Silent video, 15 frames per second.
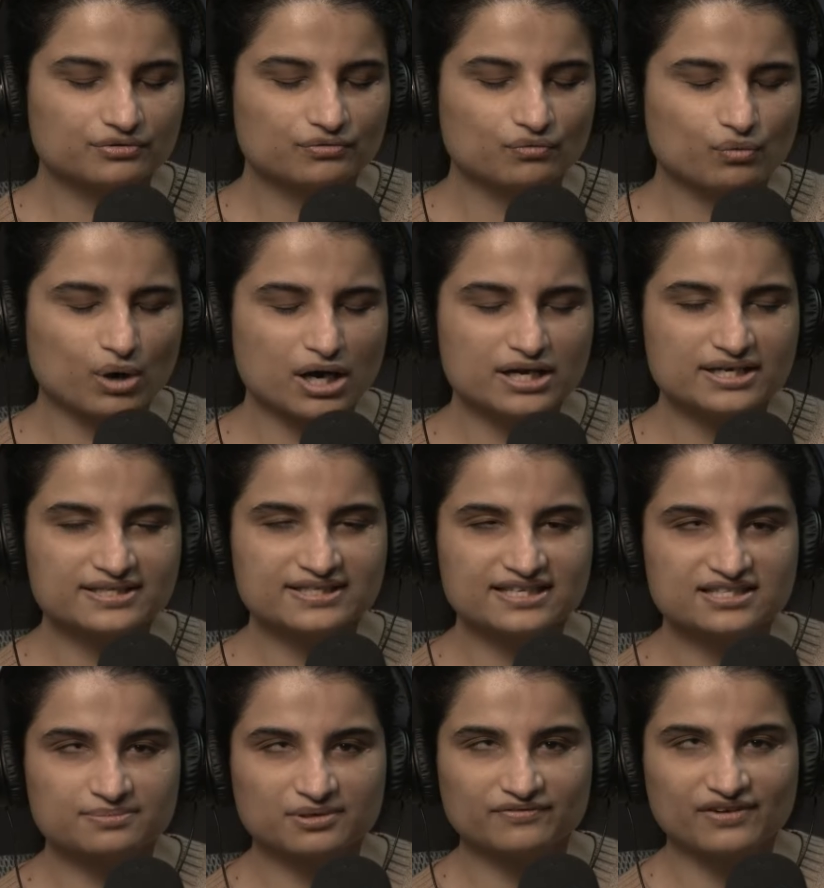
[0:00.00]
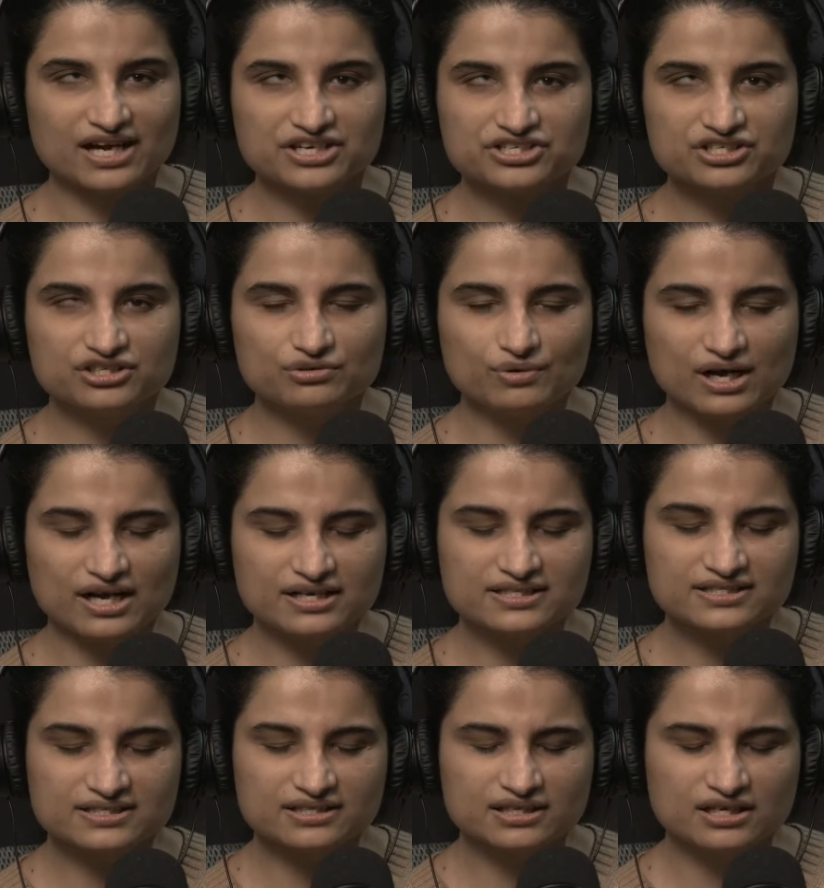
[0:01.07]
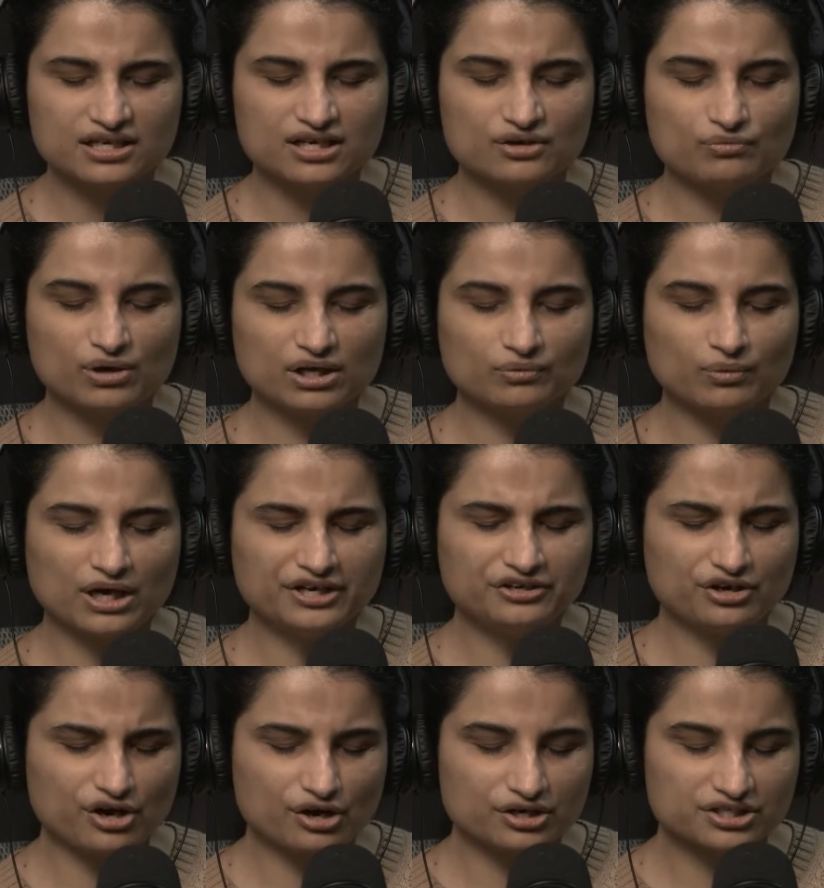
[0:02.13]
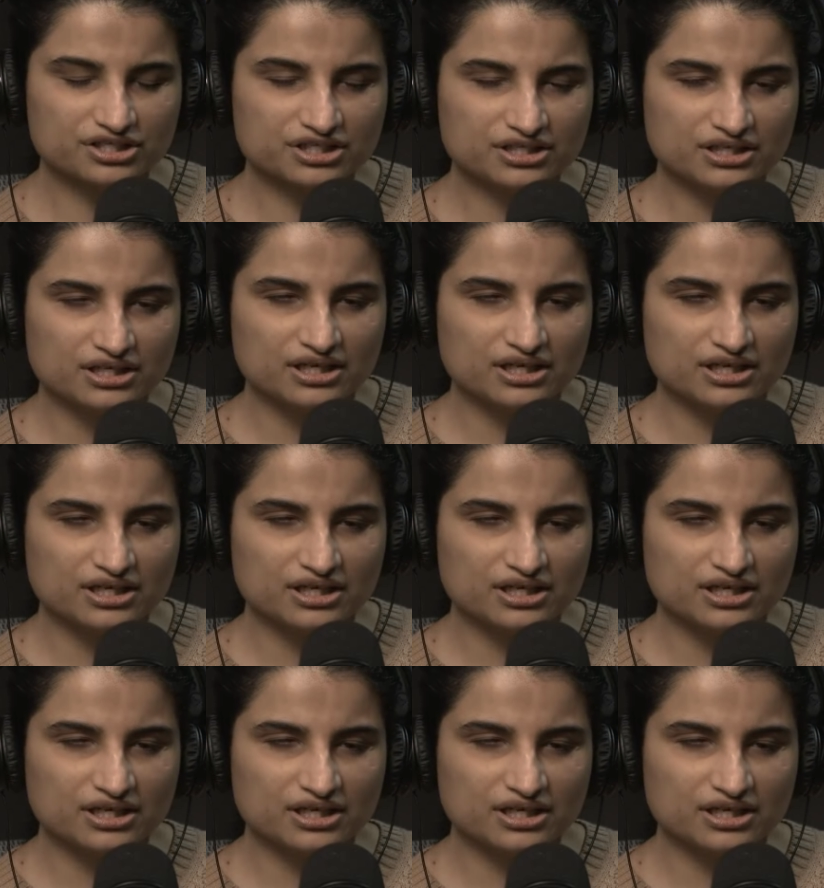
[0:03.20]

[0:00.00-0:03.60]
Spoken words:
Why accessible fashion, you ask? Well, why not?